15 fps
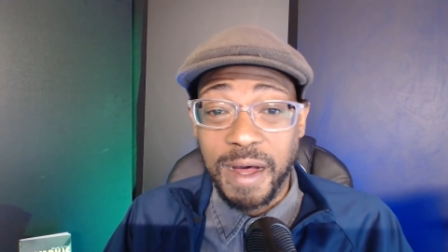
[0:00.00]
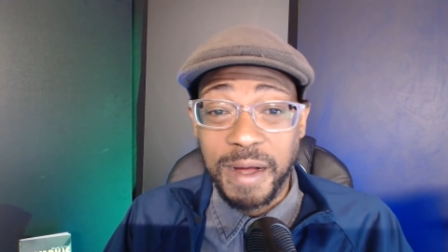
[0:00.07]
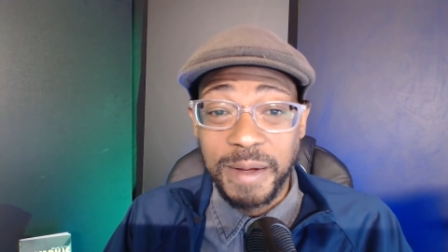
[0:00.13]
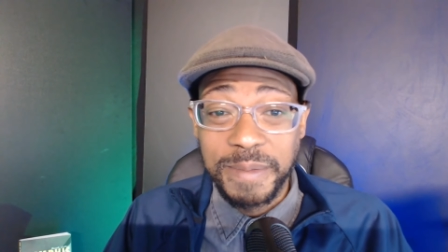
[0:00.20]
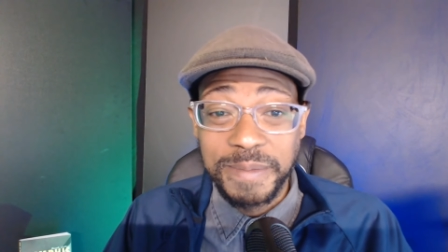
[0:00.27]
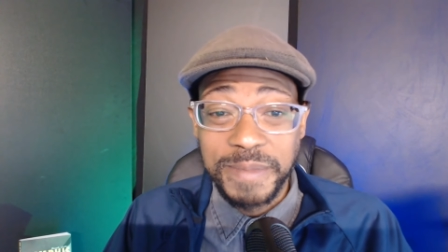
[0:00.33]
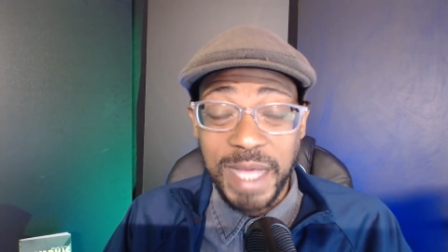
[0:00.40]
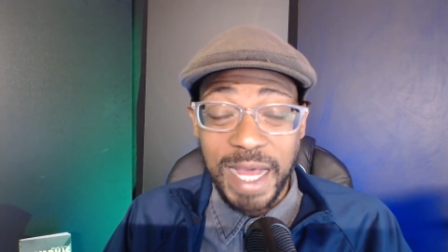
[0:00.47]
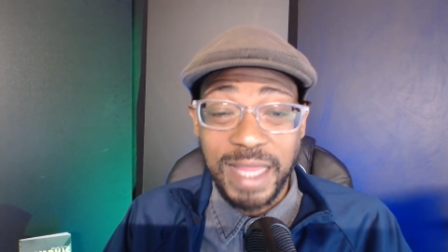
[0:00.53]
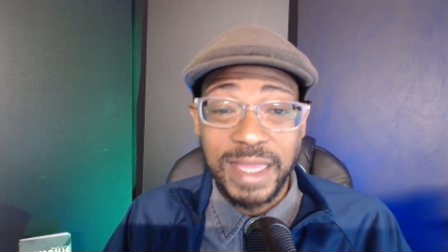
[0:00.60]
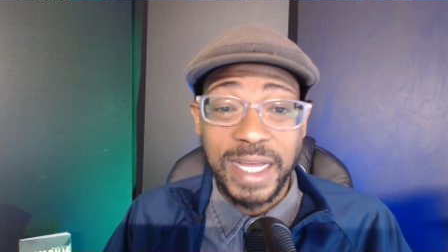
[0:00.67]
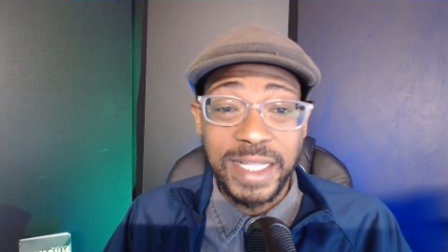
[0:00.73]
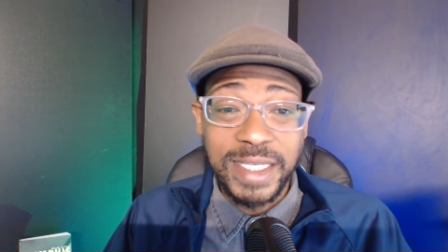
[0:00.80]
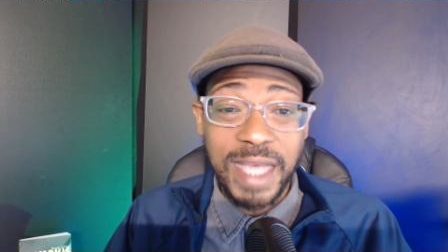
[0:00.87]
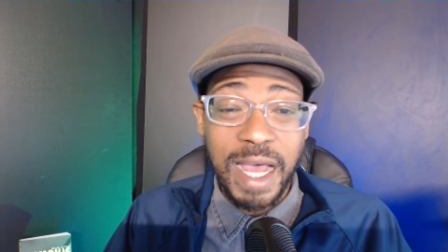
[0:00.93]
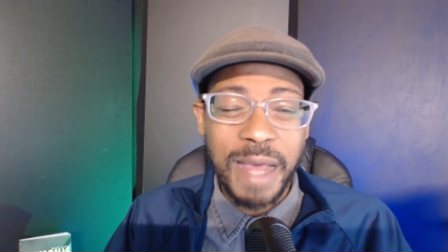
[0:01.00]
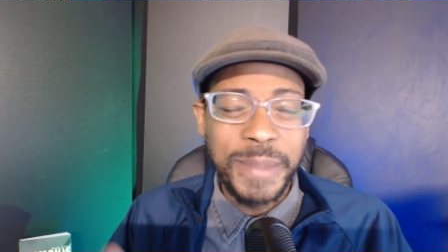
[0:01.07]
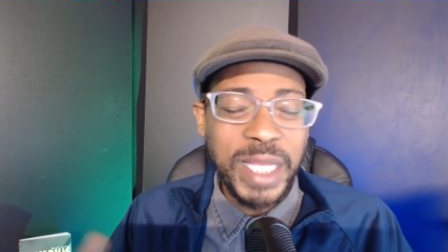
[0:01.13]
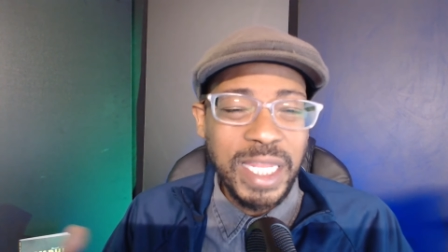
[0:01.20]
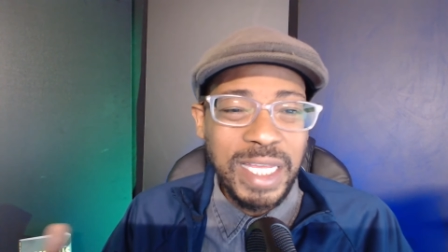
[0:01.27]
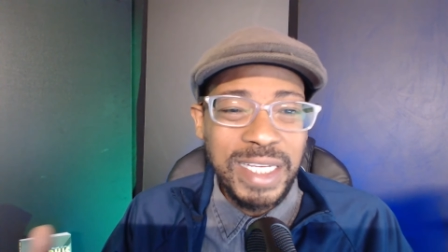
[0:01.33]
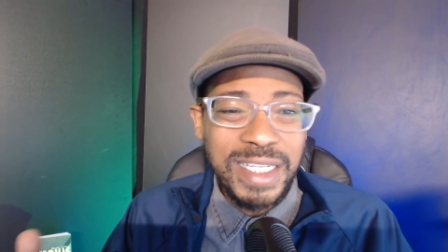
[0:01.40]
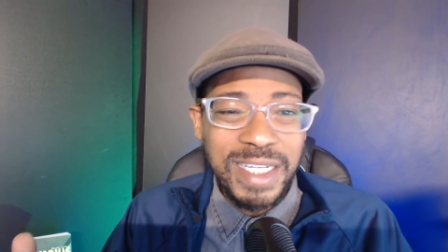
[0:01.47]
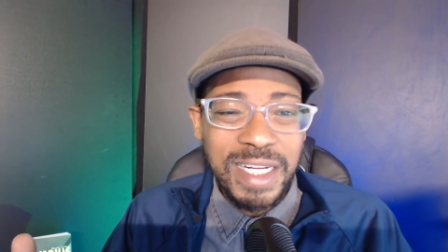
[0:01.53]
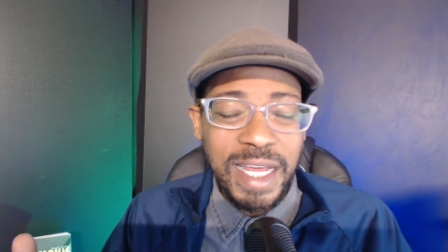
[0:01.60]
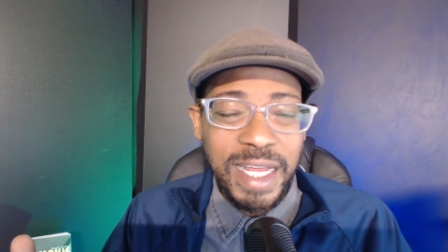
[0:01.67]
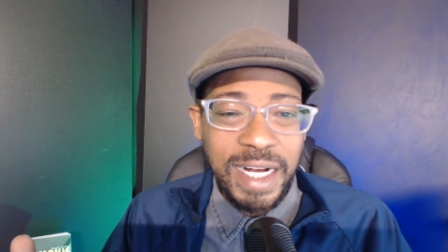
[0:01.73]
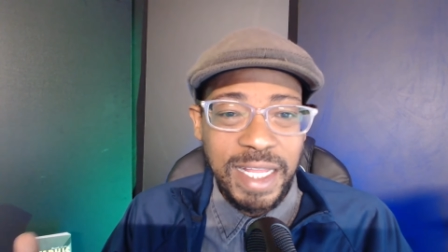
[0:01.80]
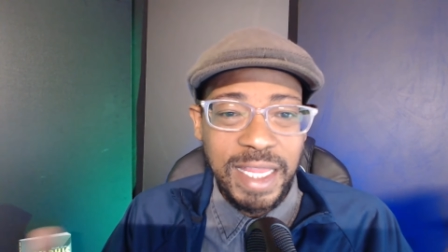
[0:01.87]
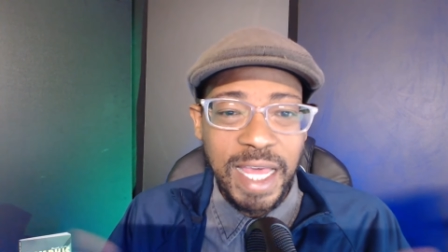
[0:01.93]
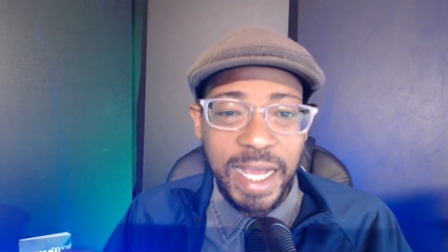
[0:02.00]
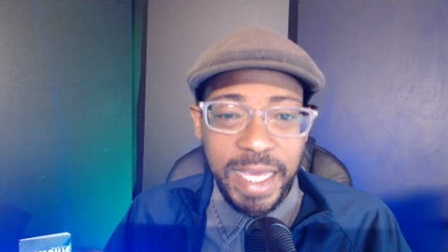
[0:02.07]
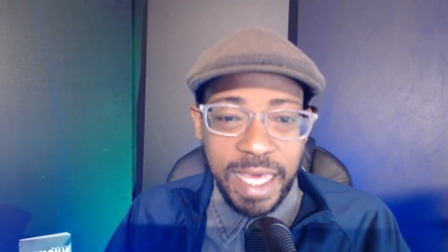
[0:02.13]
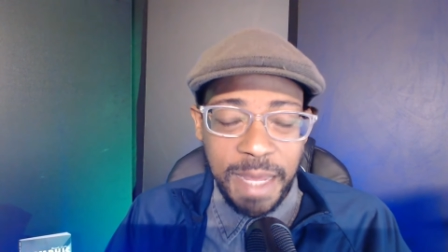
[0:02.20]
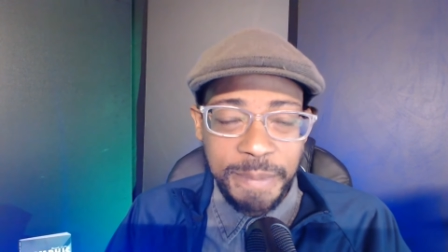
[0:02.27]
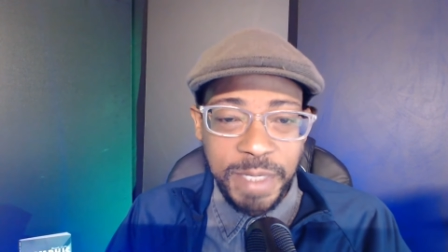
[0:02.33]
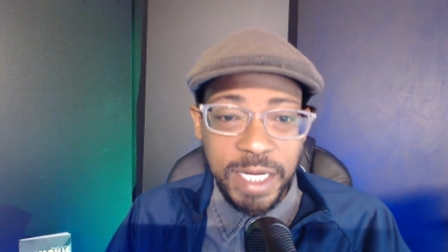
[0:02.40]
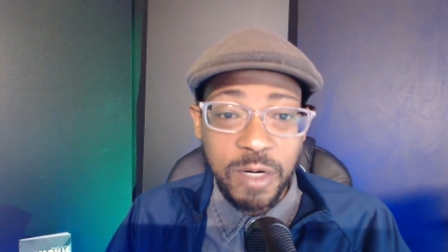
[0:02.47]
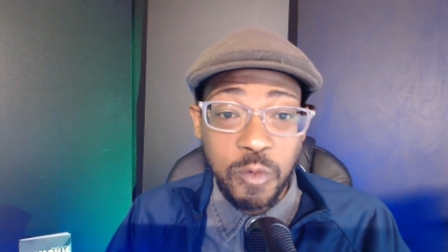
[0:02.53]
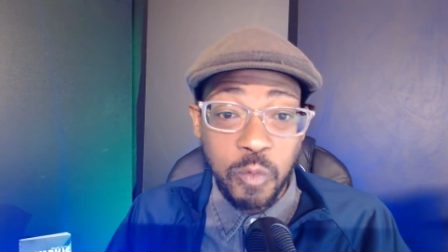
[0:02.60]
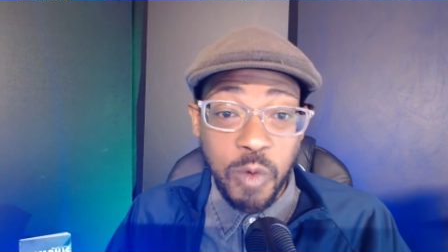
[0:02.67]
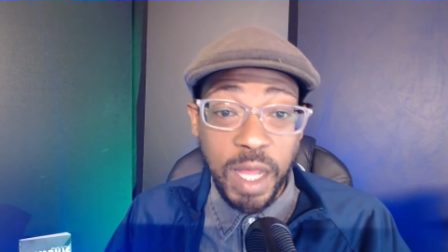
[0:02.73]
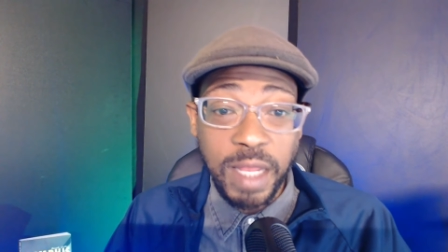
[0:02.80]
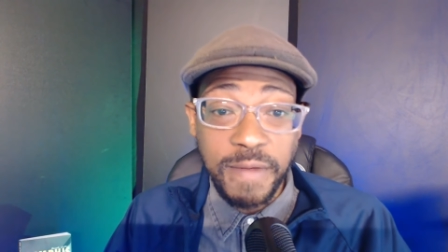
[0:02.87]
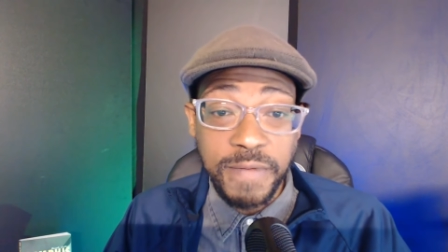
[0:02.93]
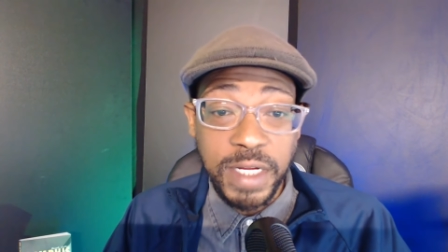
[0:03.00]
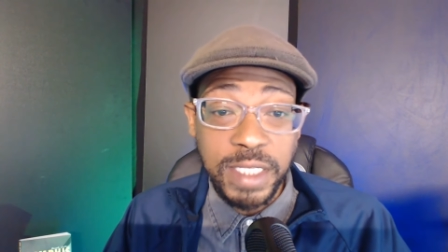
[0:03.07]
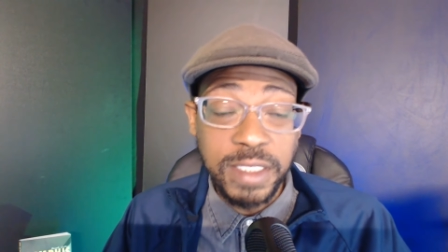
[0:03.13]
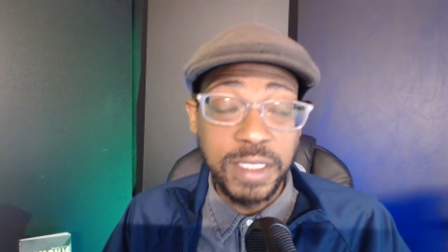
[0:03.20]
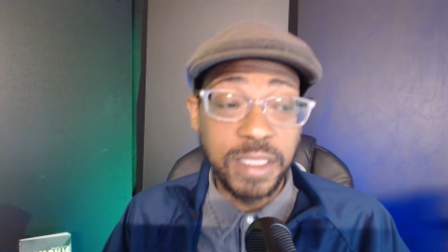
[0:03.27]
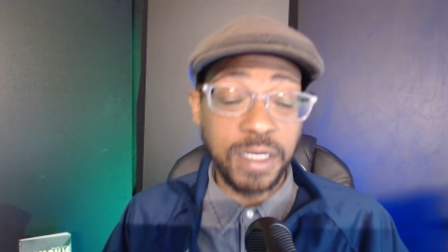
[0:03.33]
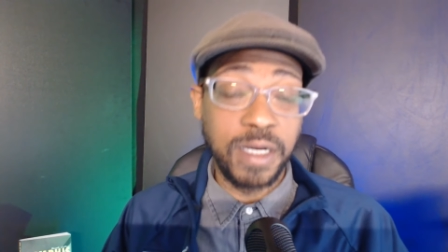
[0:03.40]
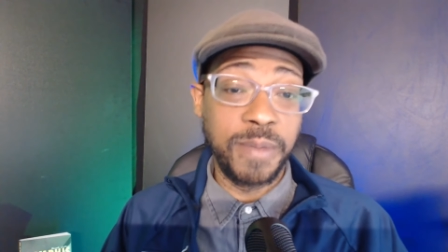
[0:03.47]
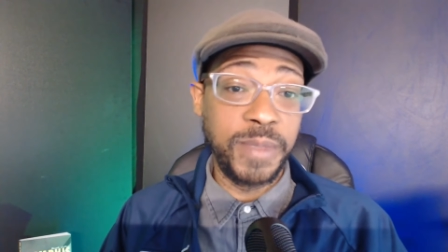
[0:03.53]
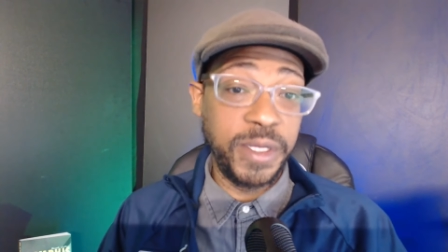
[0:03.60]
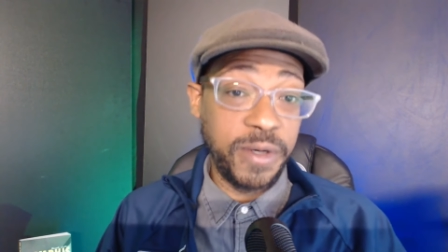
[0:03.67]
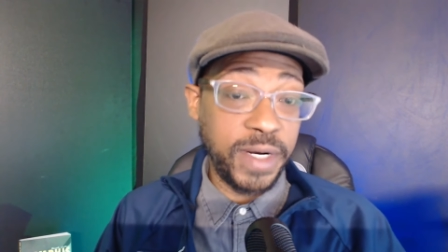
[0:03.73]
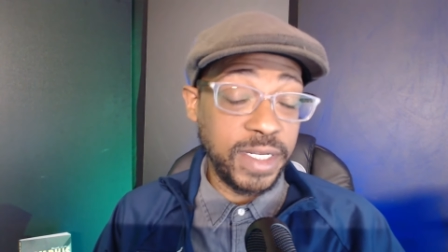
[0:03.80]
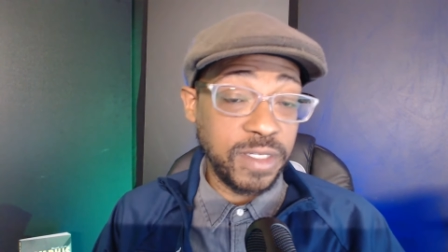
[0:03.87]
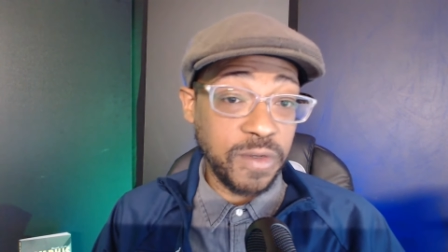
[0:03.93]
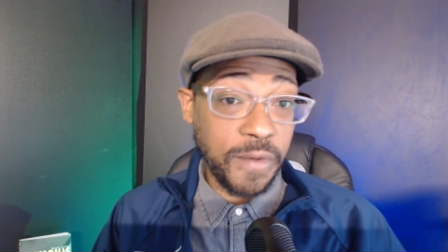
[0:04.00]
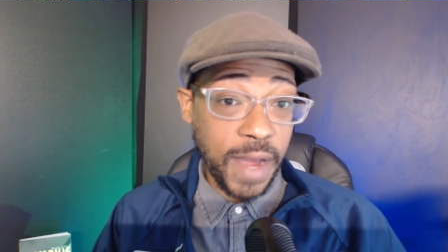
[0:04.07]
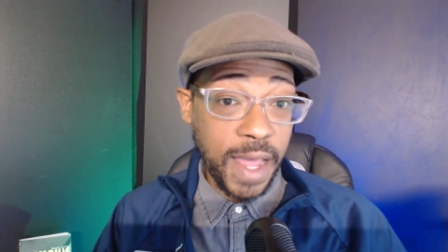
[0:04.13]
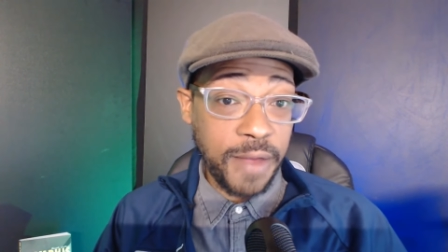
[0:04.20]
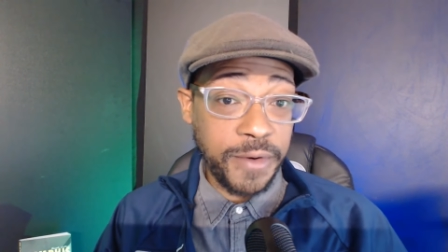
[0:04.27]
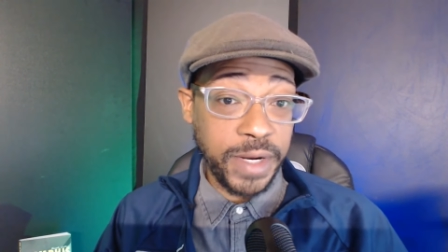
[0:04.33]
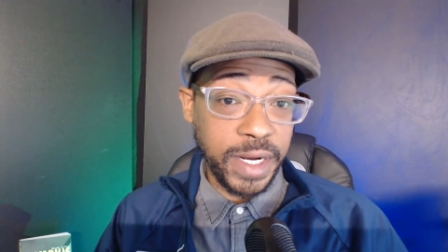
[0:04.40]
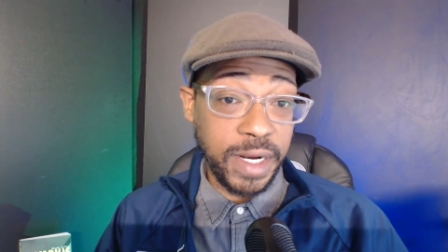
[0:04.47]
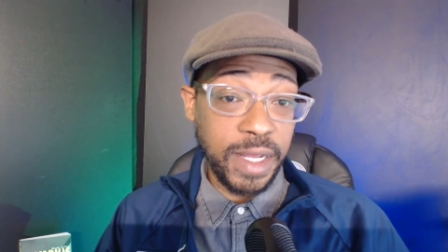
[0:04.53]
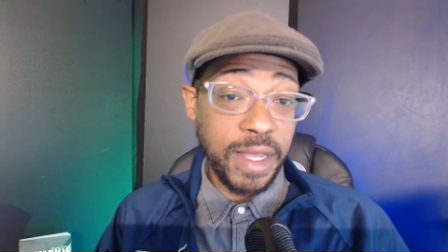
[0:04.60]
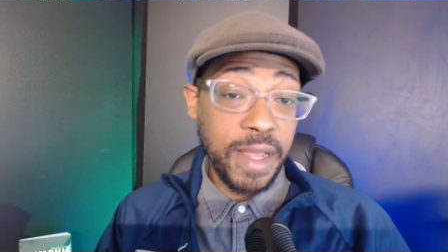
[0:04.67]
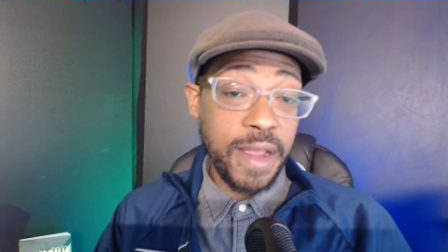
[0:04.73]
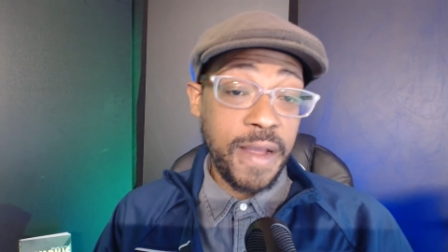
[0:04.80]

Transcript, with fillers: um, at that time, at least any that kept it relevant to the communities around it.